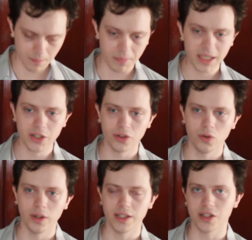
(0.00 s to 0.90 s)

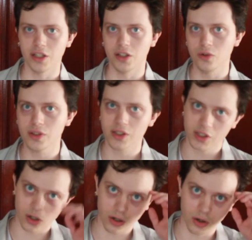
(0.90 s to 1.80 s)
B2 is to use the
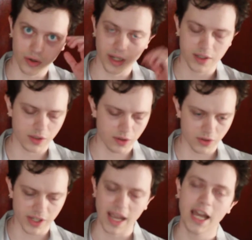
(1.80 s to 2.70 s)
Star Codex.
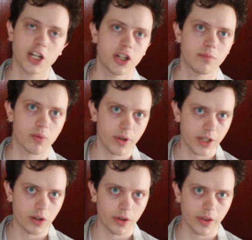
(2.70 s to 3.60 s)
There's an action
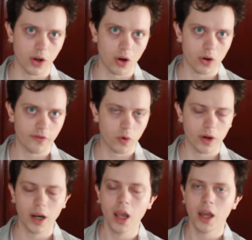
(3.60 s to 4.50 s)
printed on the card
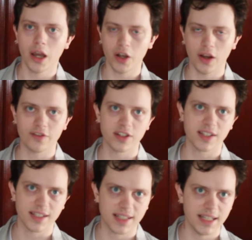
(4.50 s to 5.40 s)
for it, and you have to
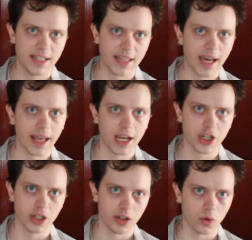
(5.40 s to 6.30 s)
succeed at that
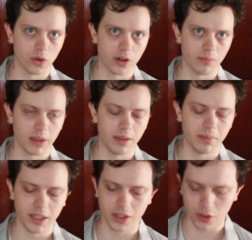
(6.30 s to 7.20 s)
action in order to complete
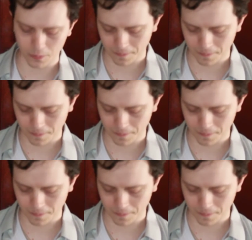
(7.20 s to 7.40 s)
B2.